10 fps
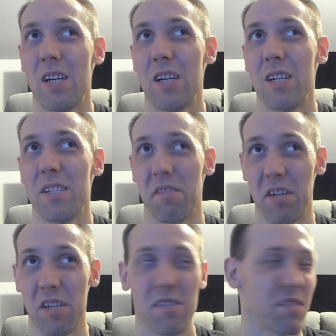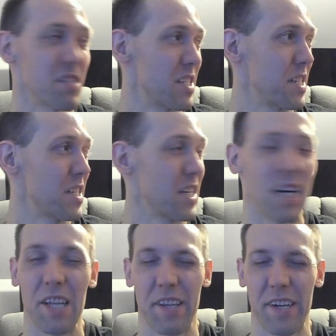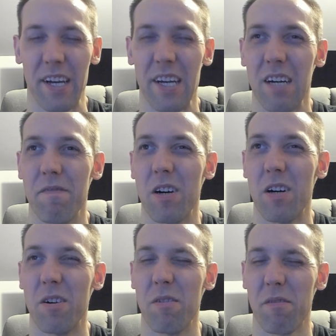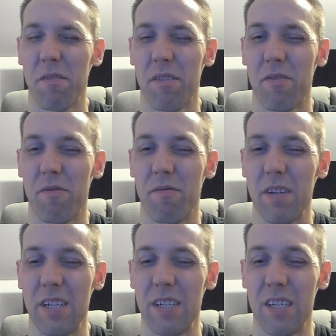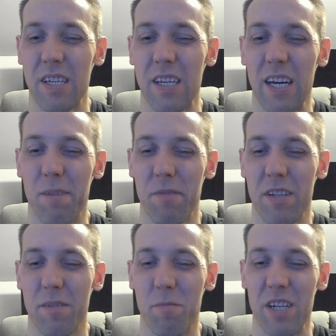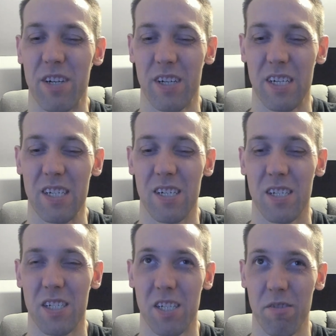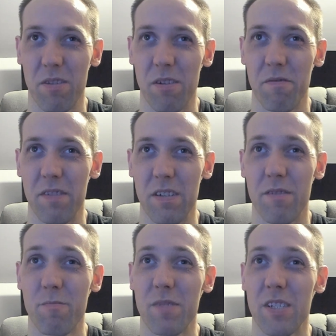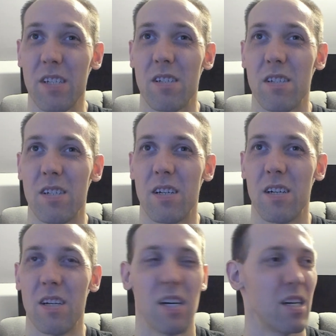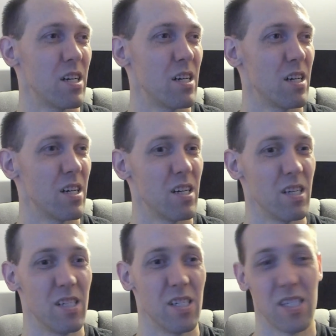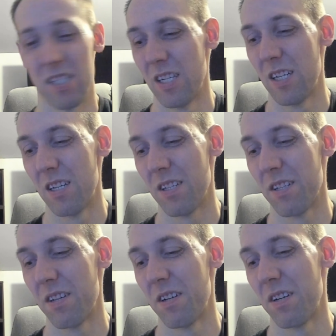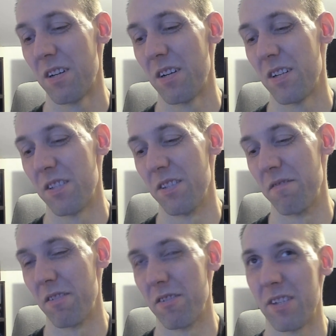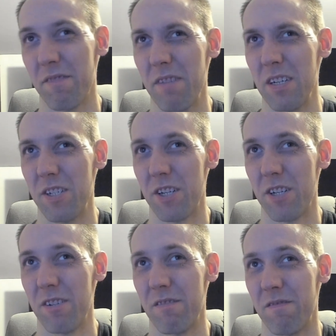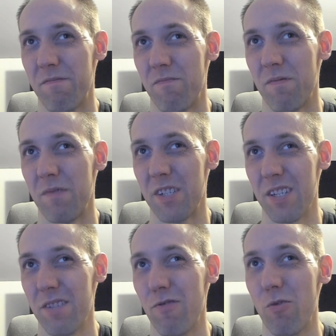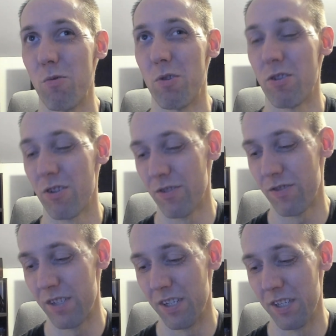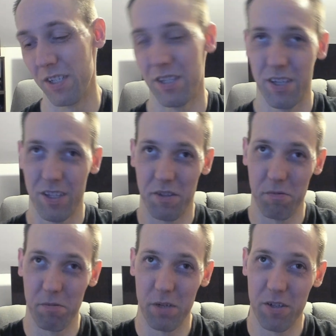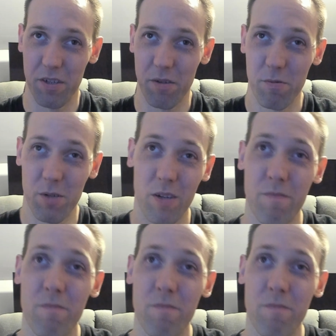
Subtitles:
So currently, I think I have all 3 Captain America solo films. The First Avenger, Civil War, and The Winter Soldier.